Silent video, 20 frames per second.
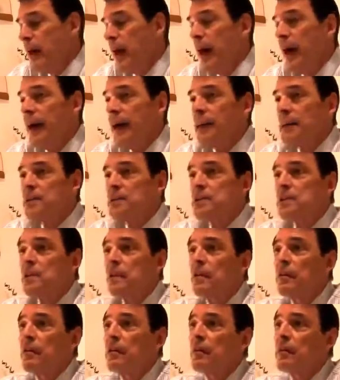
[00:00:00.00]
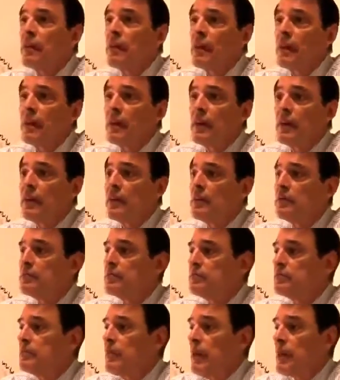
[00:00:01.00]
Diets,
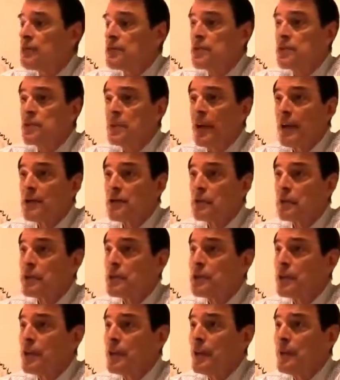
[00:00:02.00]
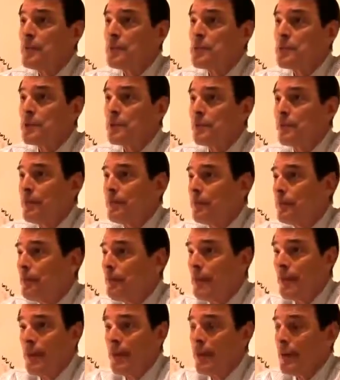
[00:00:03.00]
exercise regimes,
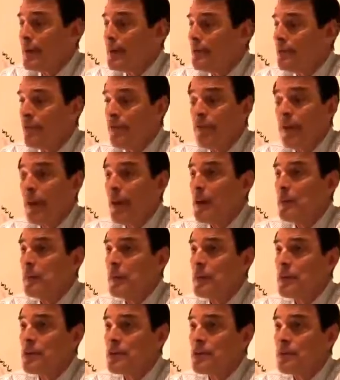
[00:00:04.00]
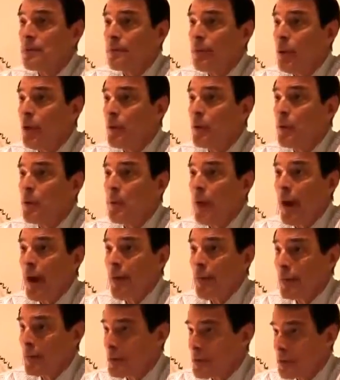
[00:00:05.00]
vitamins,
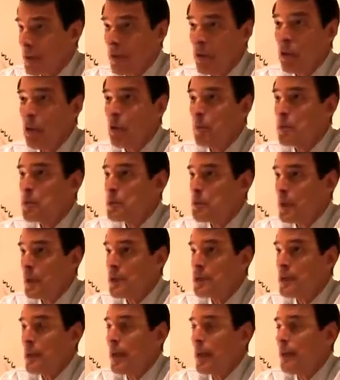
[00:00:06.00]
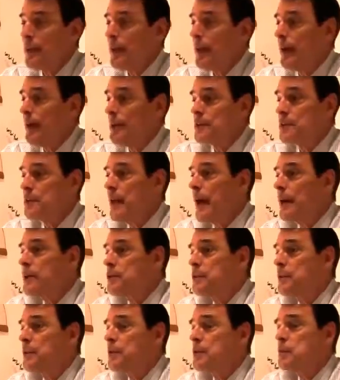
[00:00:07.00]
homeopathics, herbs, things like that, as
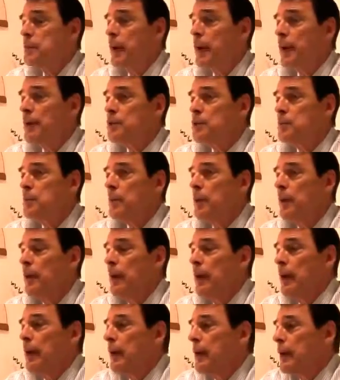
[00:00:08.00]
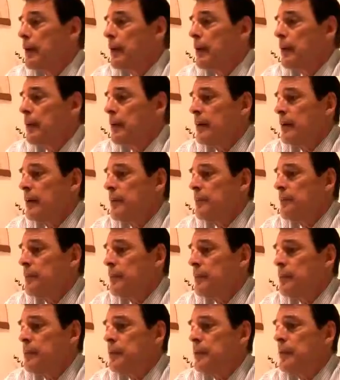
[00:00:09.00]
natural as possible.
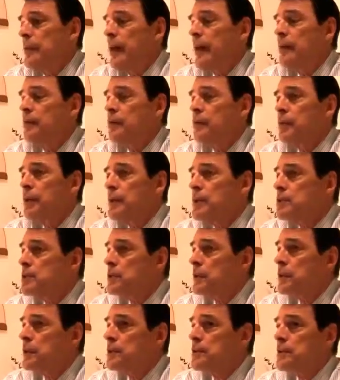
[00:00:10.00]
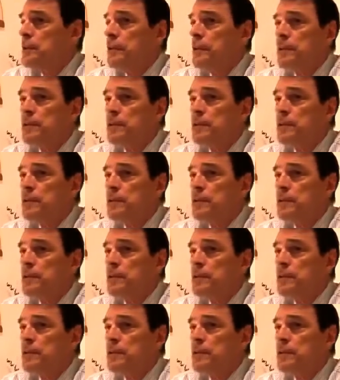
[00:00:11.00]
We do a lot of research.